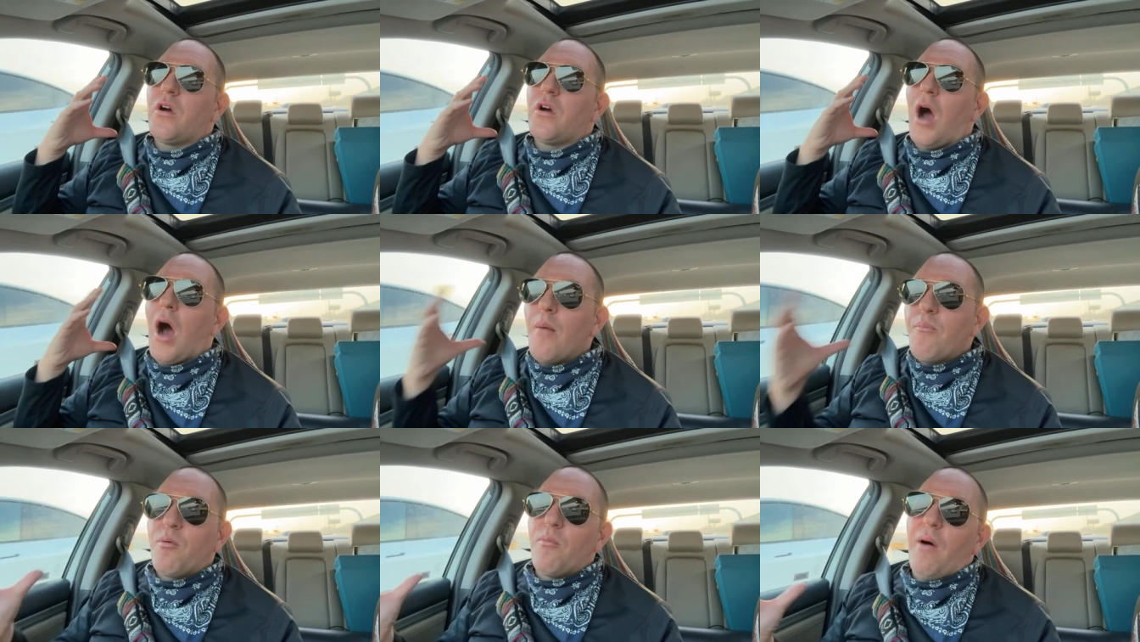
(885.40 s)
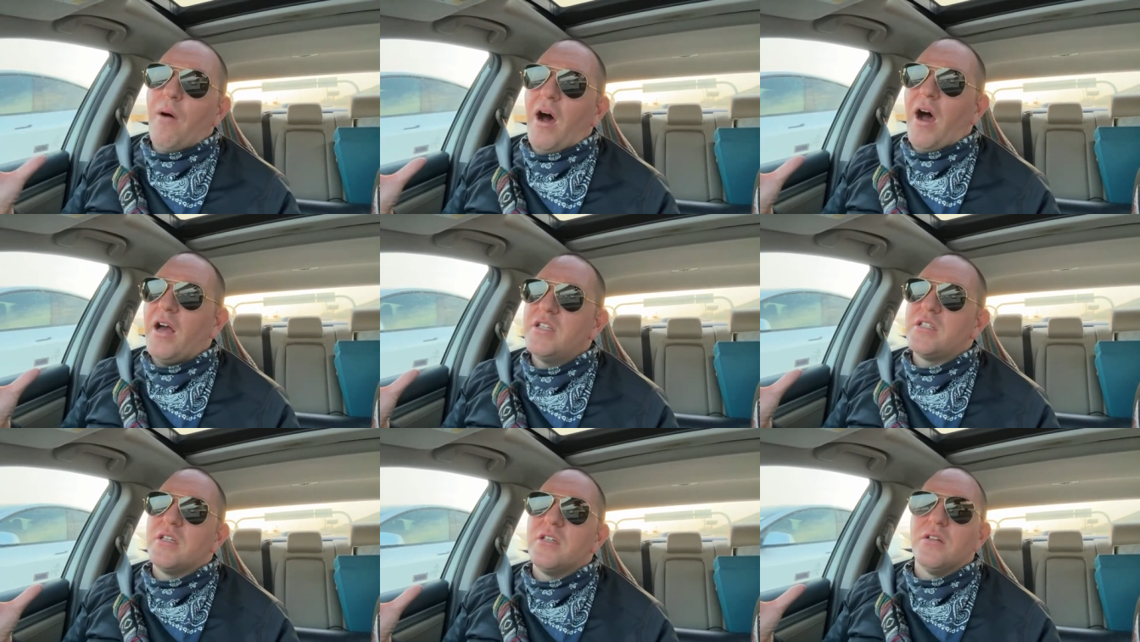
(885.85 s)

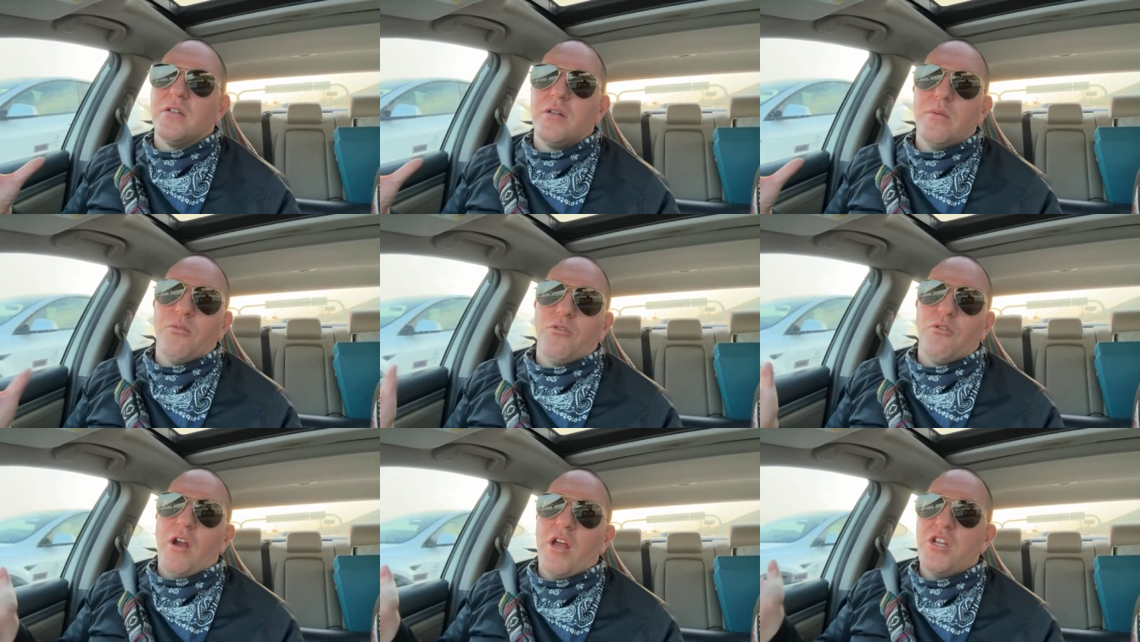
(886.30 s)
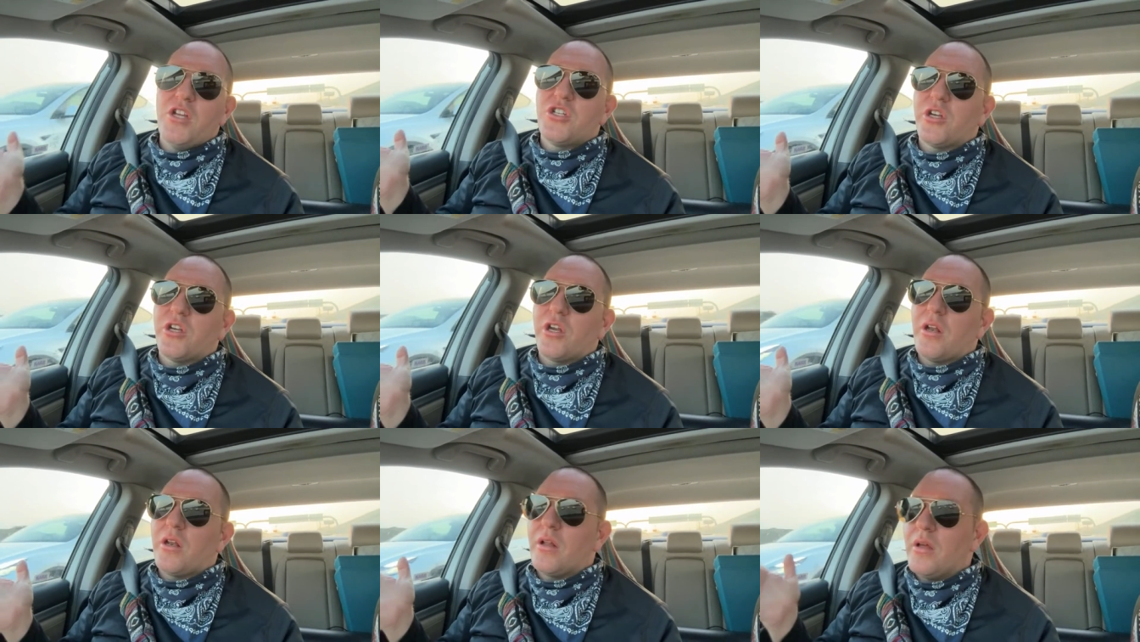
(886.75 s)
compromise and
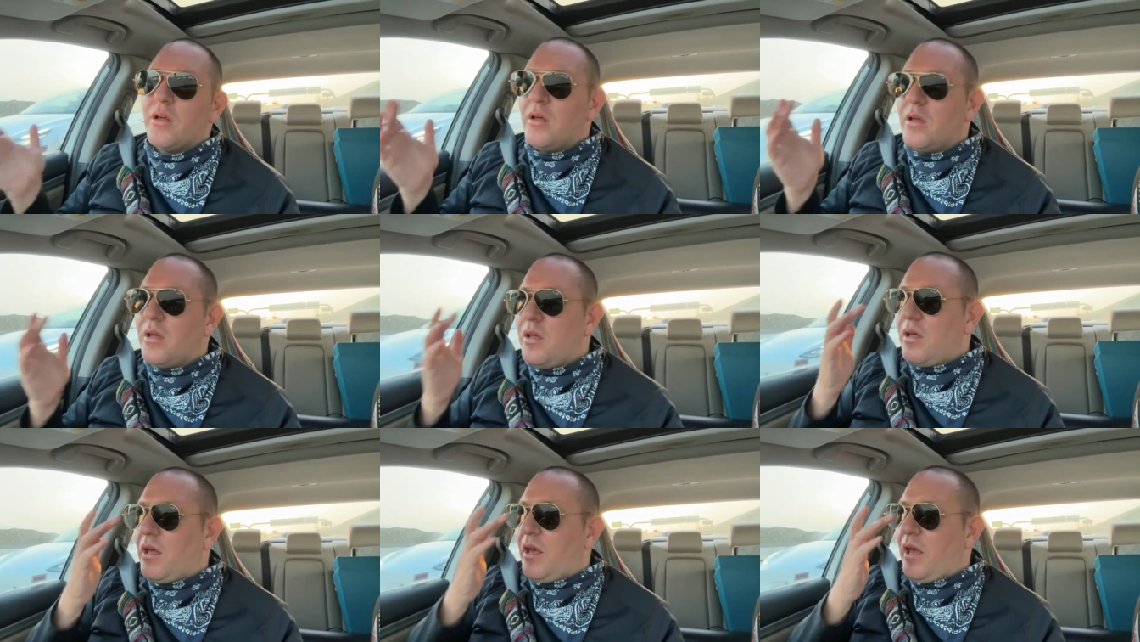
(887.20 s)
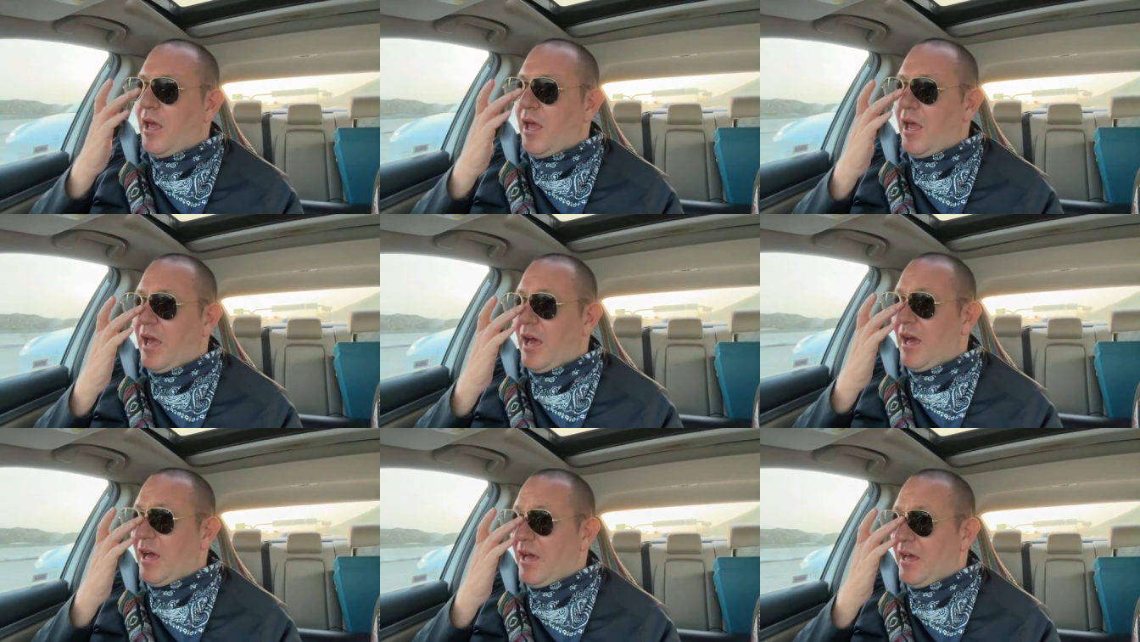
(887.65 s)
deliberation?
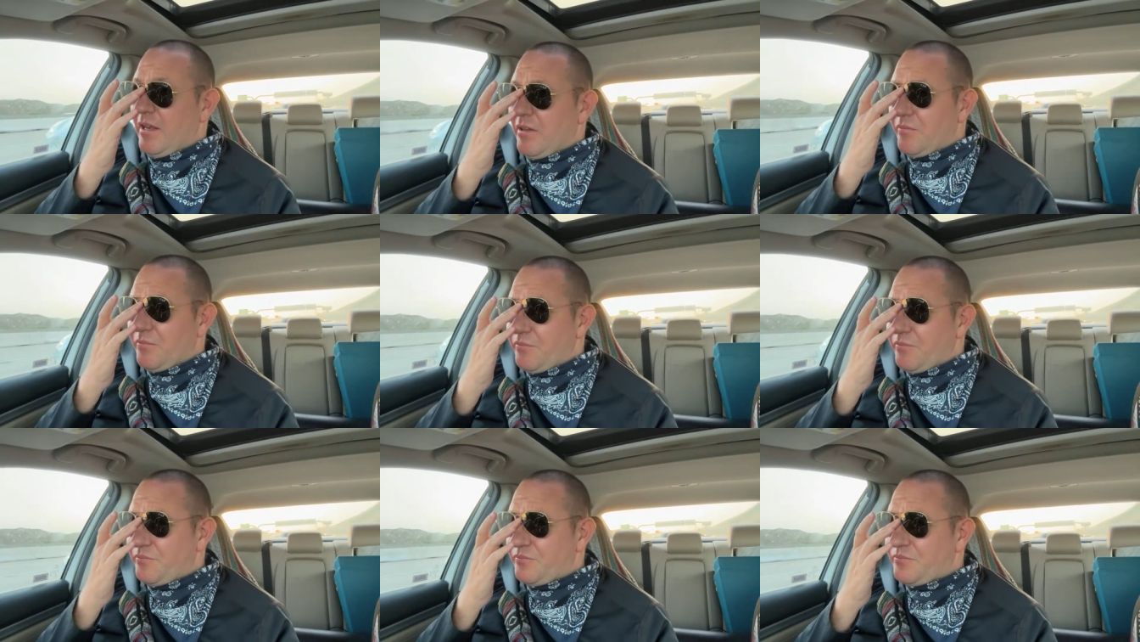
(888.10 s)
And